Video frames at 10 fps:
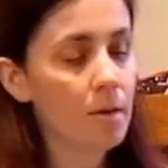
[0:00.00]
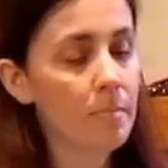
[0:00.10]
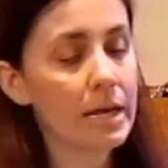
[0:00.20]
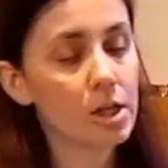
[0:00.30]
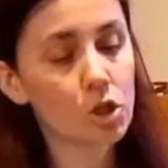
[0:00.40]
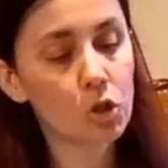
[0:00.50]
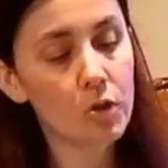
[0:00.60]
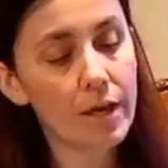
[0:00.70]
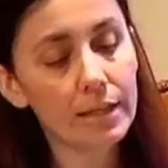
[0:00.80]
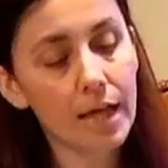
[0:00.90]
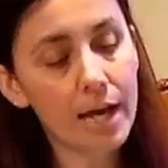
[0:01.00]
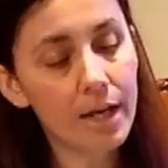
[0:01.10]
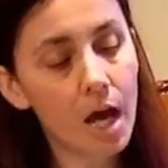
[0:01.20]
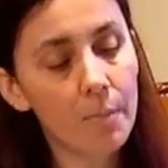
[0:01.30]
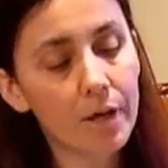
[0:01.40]
make sure they line
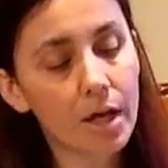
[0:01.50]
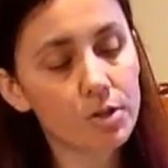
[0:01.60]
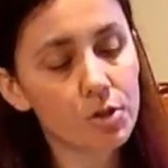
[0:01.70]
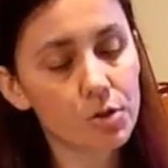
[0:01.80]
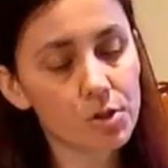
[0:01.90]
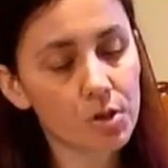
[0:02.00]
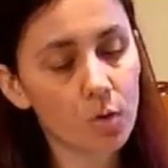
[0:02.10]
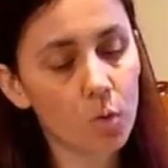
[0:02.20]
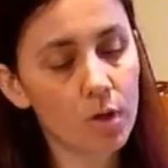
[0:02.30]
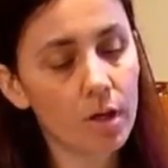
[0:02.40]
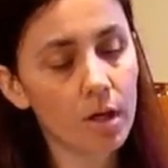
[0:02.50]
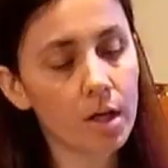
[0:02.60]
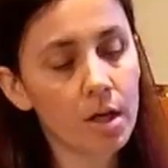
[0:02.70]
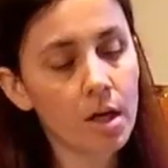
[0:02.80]
up, because you just don't want to